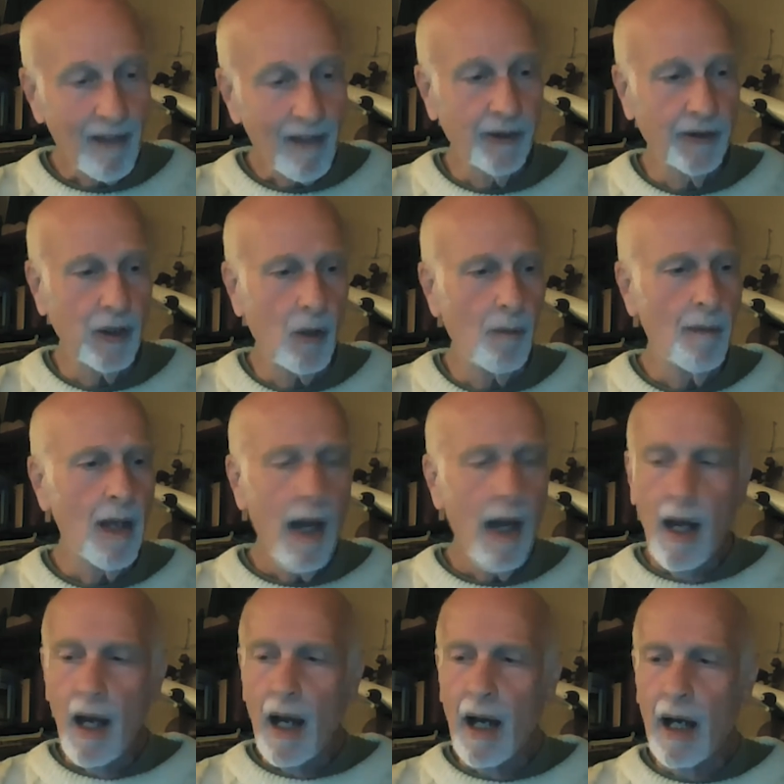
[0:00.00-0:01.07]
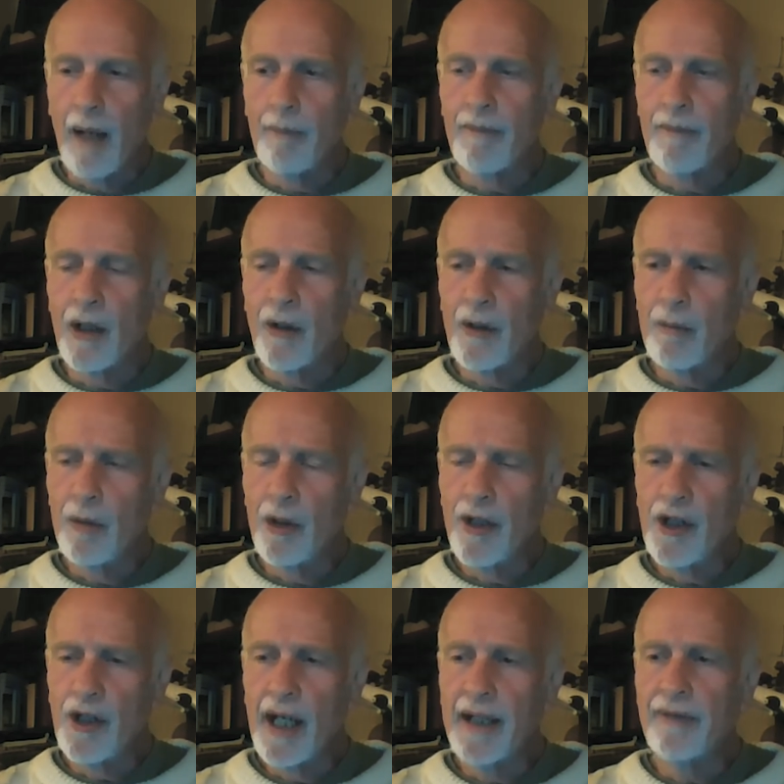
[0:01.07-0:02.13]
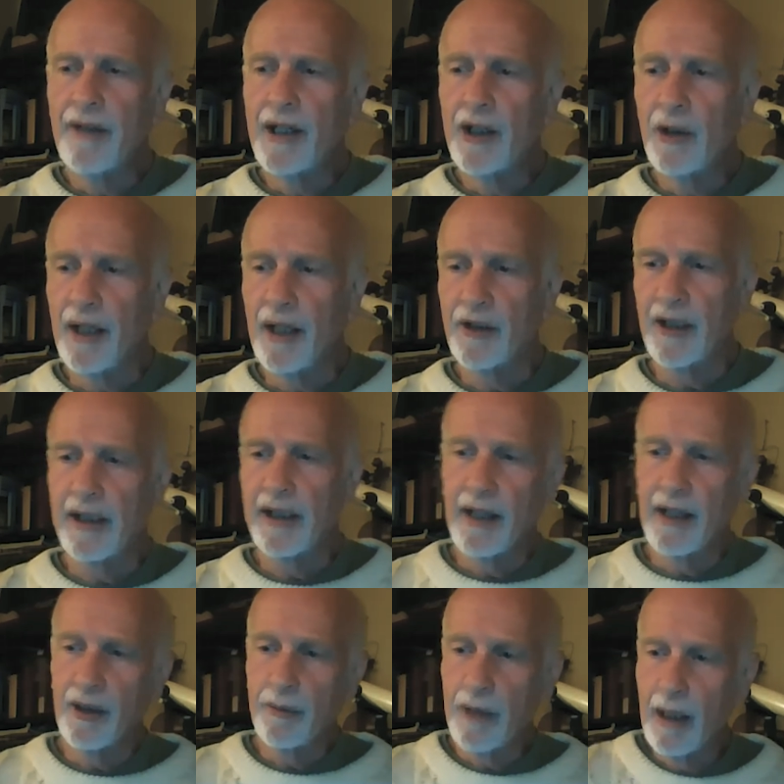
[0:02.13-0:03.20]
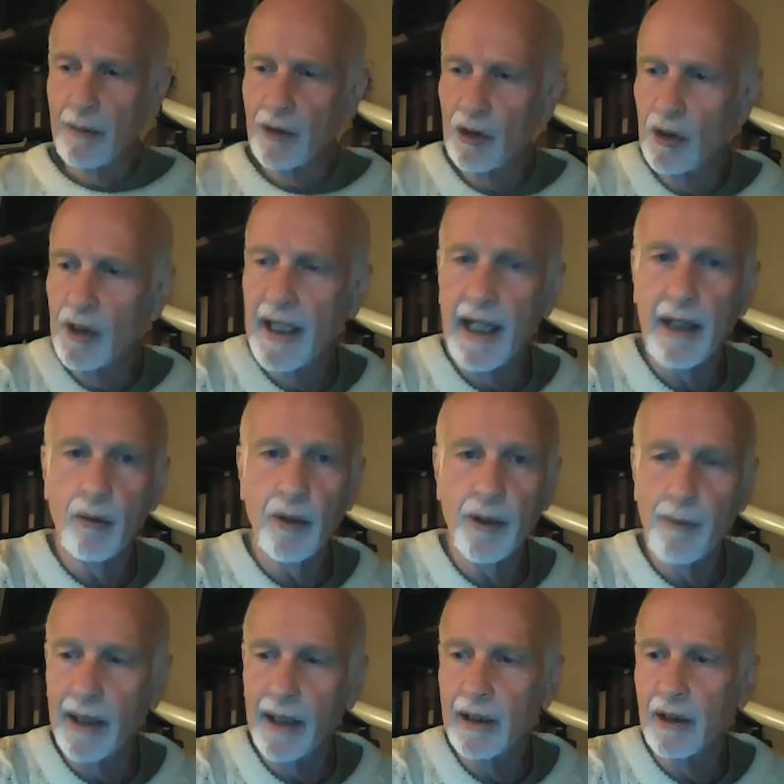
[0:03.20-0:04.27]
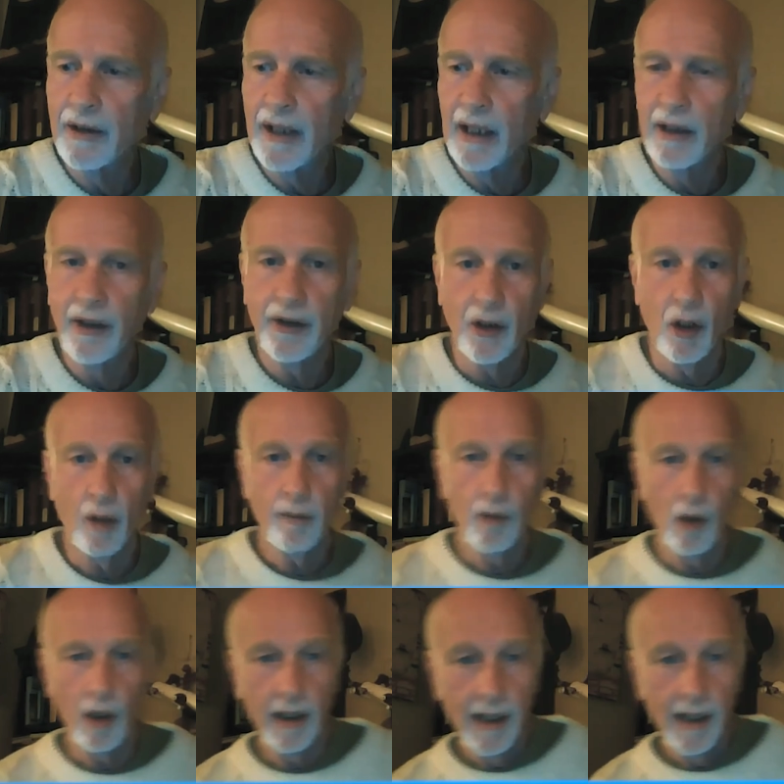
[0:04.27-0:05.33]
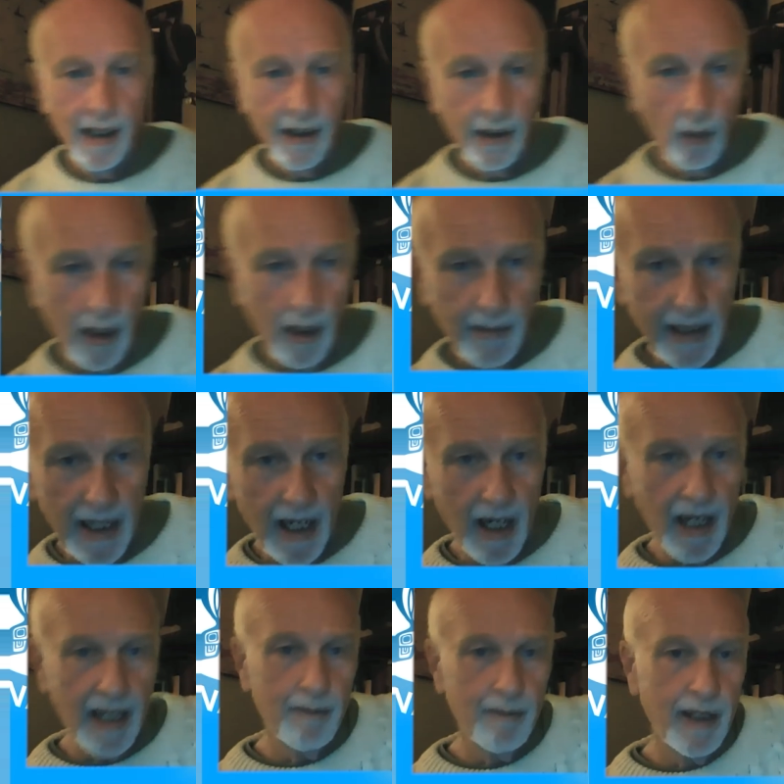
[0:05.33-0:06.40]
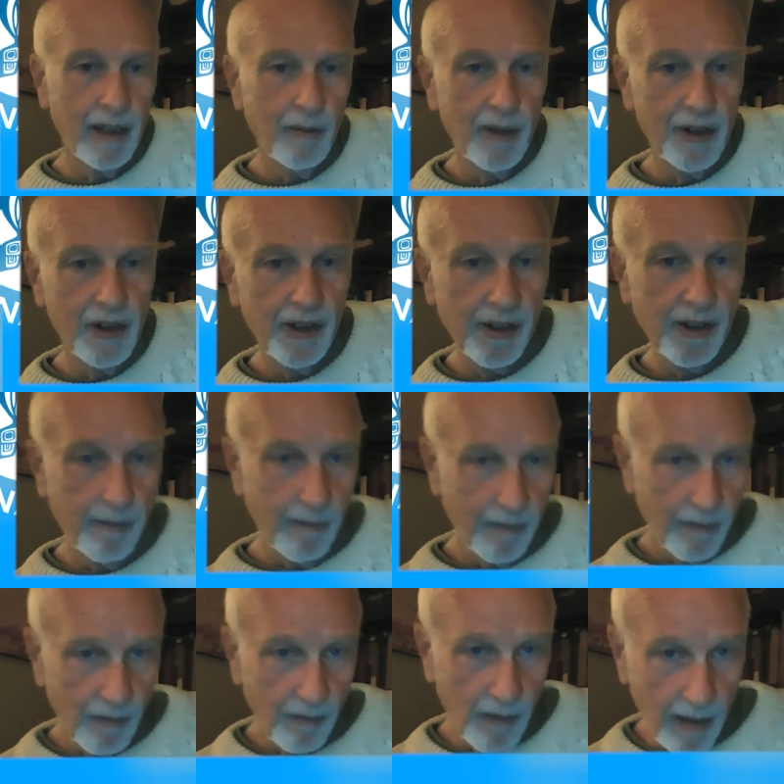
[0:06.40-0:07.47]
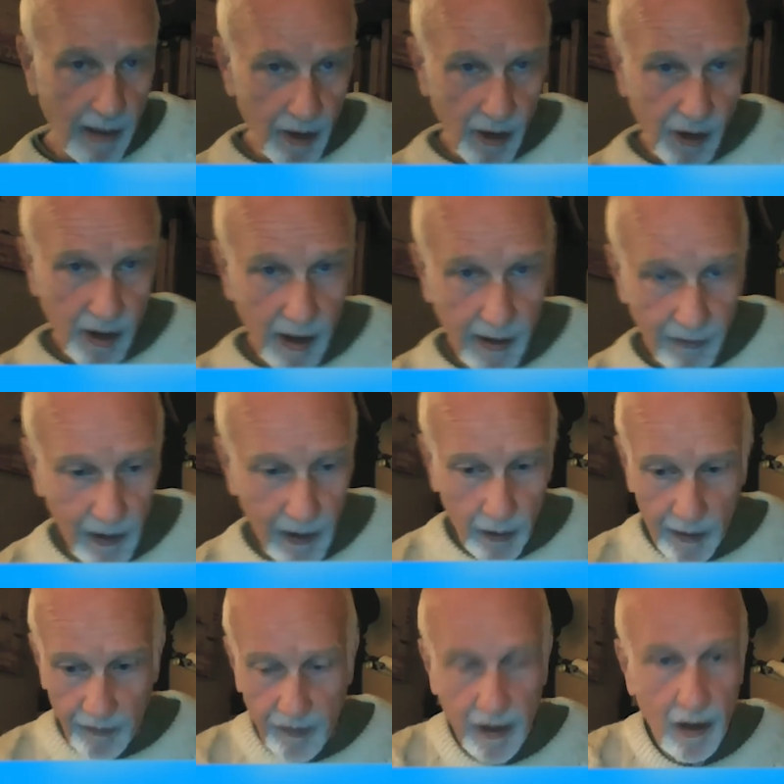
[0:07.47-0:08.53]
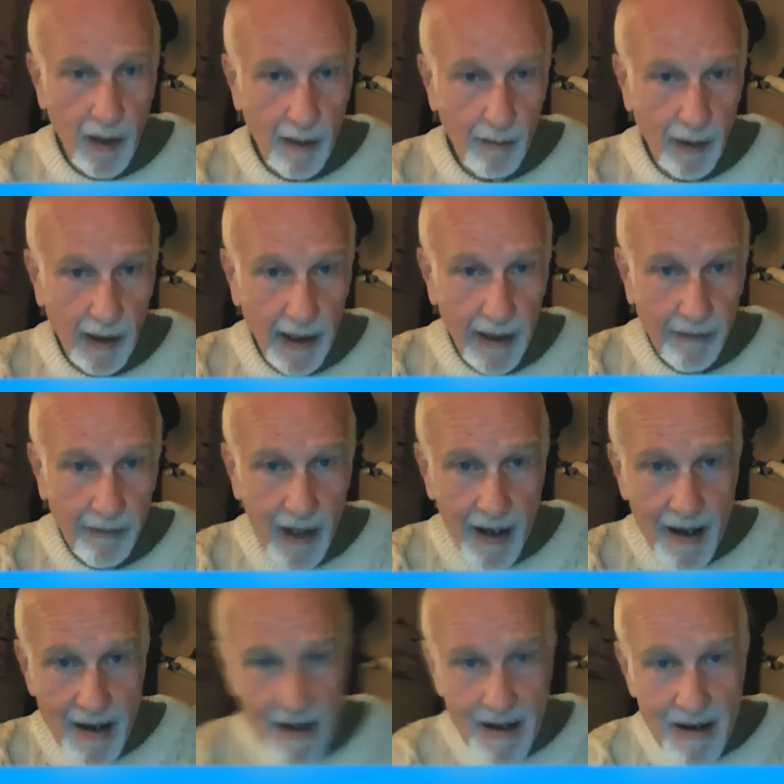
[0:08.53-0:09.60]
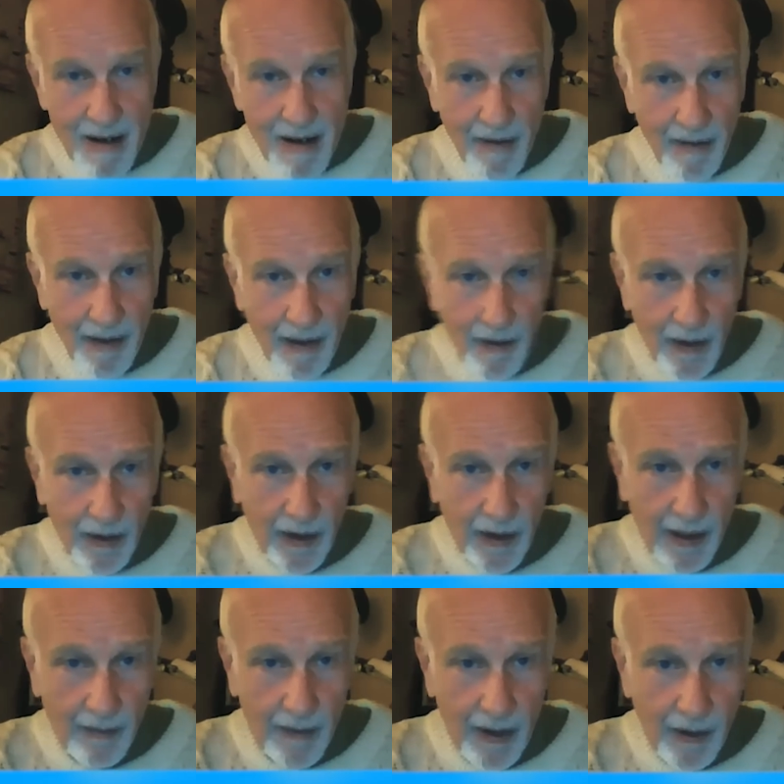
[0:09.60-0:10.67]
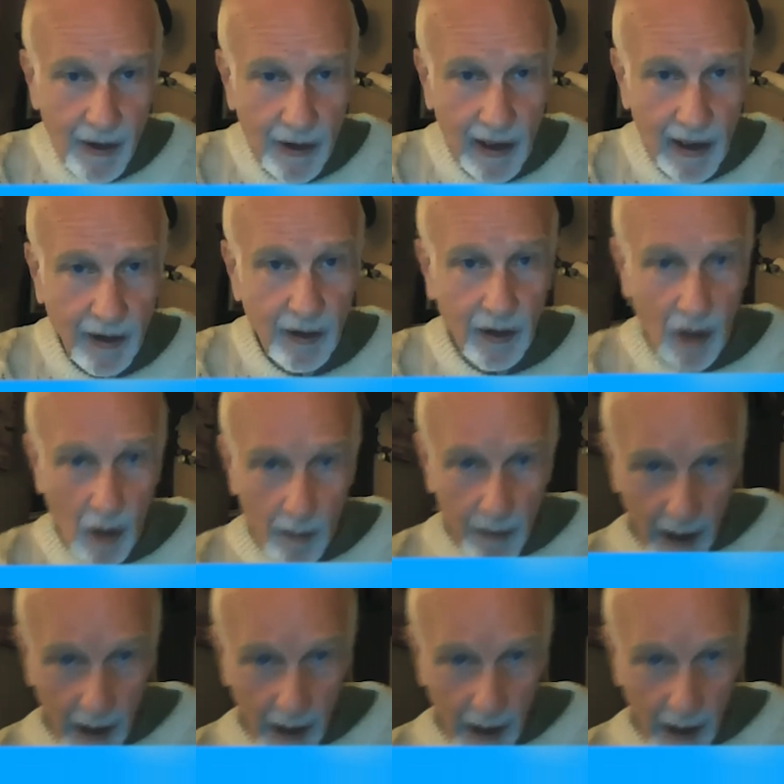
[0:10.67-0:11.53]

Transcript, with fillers: So, um, you know, the moon is kind of interesting. I sometimes look at it with my little telescope, or the one behind me, which is uh, just in the field of view, I believe. there's a there's a telescope there